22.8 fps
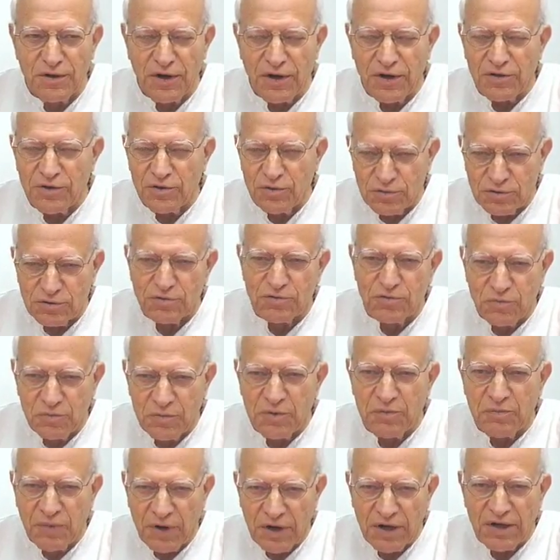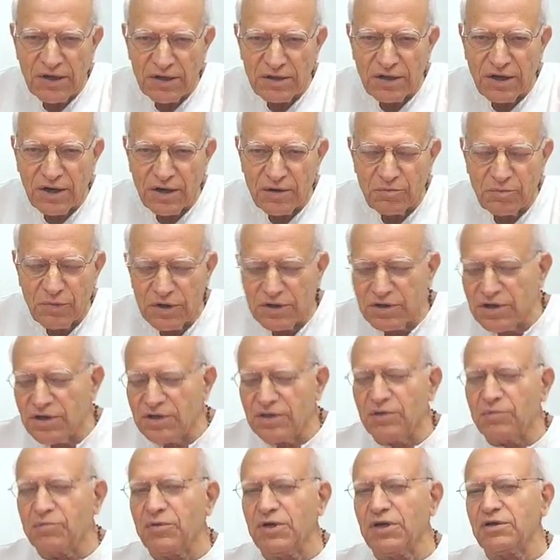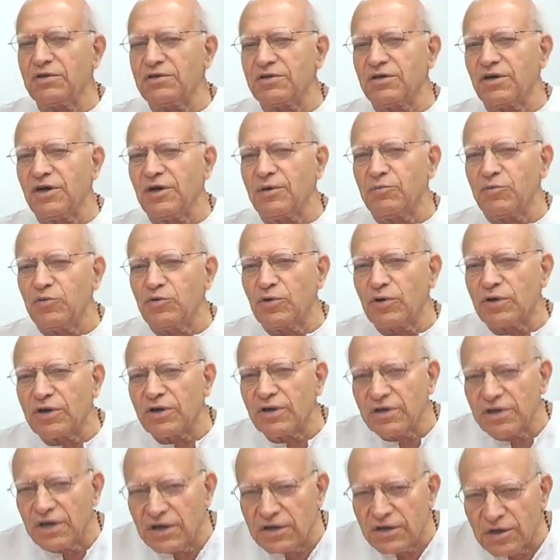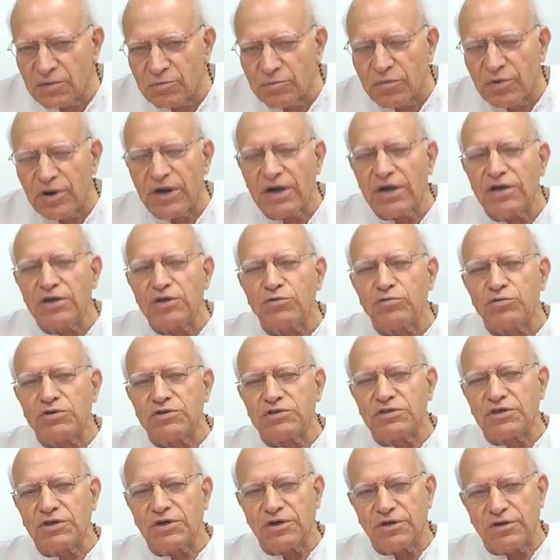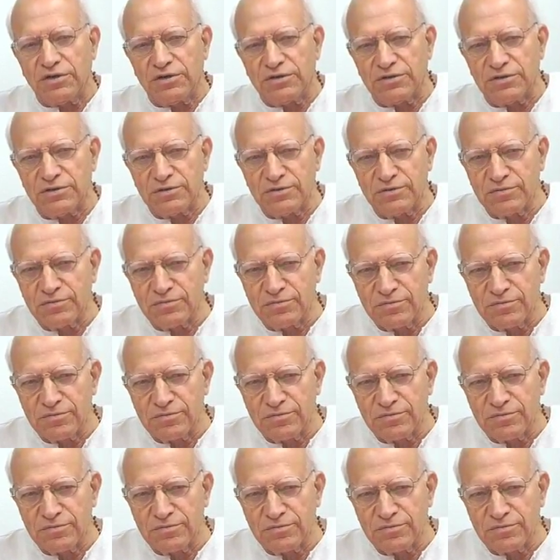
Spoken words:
and you should be paying that, but in the meantime, you're creating brand new desires.